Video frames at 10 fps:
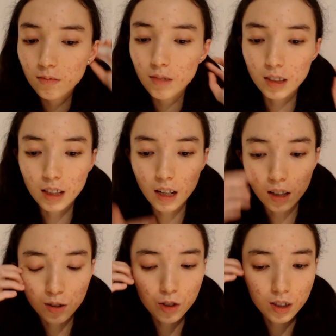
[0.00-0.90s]
And
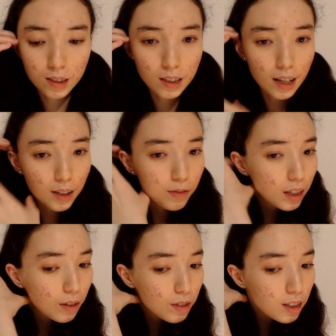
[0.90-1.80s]
now just take the
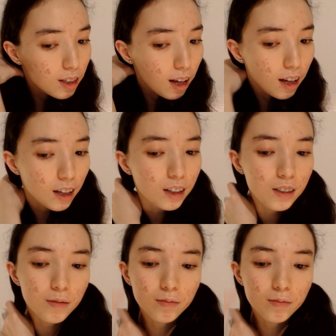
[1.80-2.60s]
other side